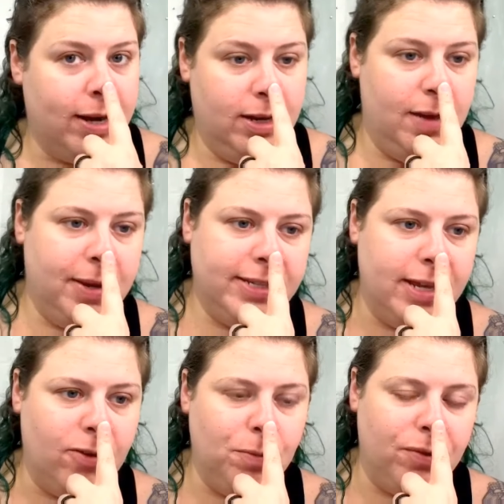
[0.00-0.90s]
I cut
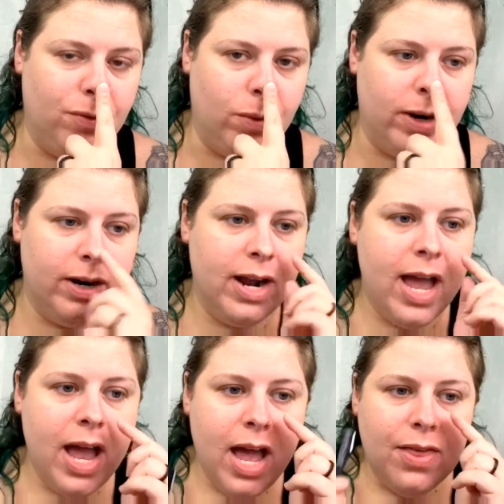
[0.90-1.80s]
myself before.
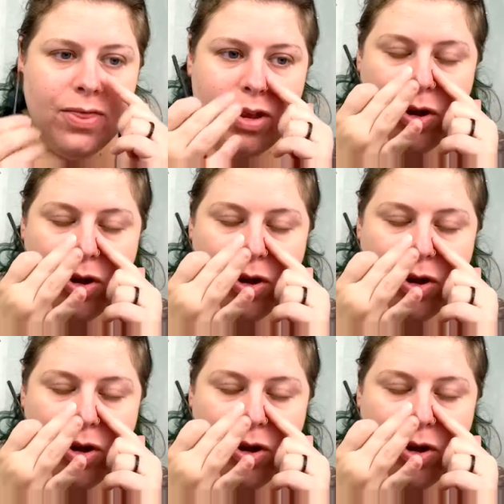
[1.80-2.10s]
The